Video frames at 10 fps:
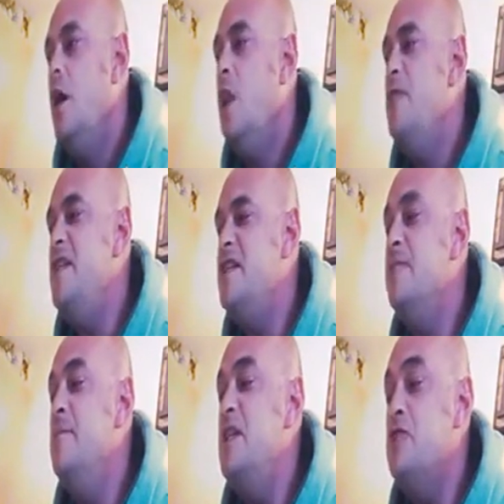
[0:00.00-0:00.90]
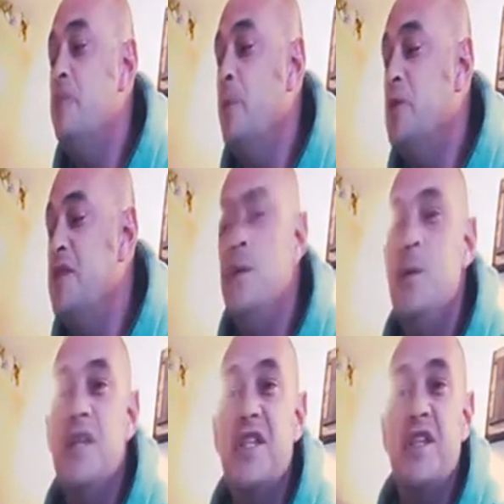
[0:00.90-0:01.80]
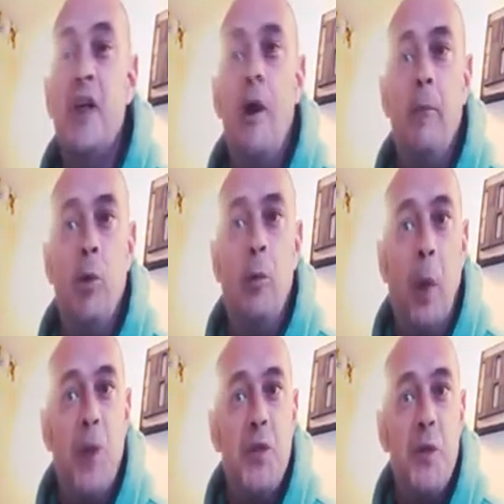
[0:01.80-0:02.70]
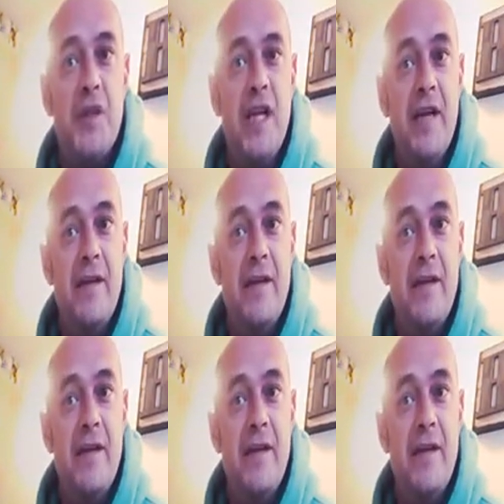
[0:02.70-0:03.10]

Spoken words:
No, this is the mystery box. This was the sample box, wasn't it?